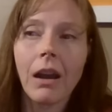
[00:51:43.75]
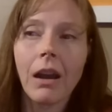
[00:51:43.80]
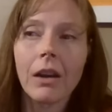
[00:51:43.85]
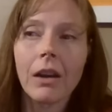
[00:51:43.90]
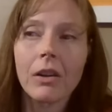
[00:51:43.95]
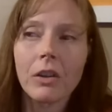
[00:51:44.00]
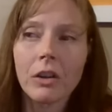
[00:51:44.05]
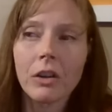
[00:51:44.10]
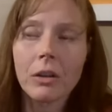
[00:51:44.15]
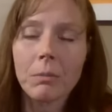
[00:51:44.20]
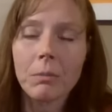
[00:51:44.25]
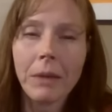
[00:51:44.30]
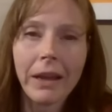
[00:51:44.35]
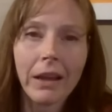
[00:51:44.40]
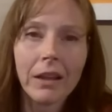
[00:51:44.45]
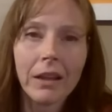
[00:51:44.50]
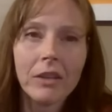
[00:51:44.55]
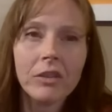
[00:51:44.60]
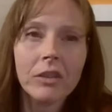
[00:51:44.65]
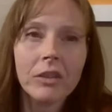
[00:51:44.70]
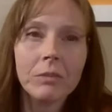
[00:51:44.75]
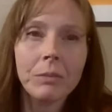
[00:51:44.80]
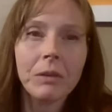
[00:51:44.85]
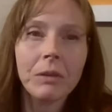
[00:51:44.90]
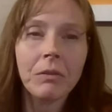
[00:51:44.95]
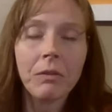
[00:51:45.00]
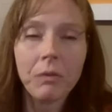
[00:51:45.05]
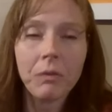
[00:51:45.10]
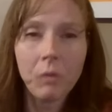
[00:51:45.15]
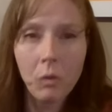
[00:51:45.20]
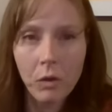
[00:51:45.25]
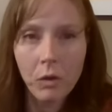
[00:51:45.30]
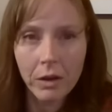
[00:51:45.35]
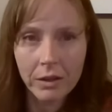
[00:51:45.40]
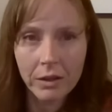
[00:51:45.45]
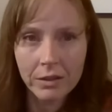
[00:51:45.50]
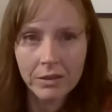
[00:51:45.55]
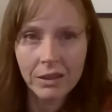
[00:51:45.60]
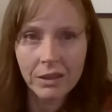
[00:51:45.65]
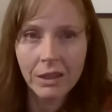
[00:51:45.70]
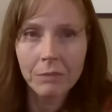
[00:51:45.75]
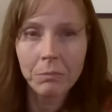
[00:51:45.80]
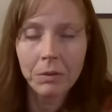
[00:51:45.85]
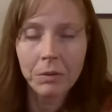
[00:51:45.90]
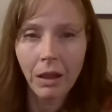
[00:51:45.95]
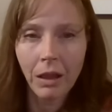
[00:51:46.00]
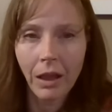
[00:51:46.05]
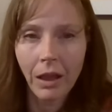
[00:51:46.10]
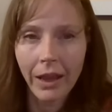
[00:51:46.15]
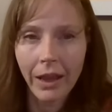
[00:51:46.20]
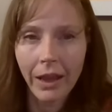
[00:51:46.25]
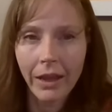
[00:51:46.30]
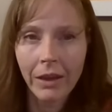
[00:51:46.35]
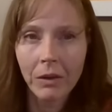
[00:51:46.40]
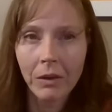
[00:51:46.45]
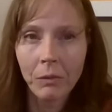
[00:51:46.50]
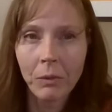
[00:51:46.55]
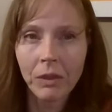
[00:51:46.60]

our neurobiology is being forced to comply